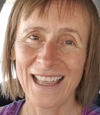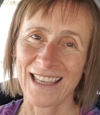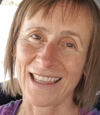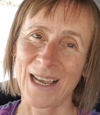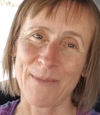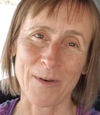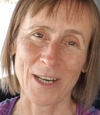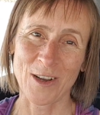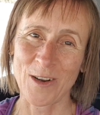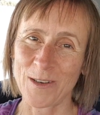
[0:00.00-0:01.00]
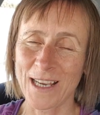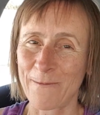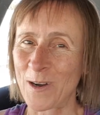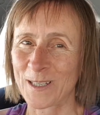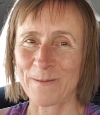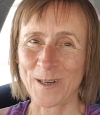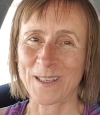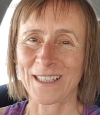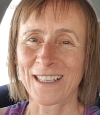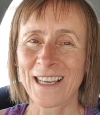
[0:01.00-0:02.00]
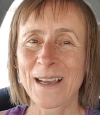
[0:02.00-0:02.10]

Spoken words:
then the upper body goes, and vice versa.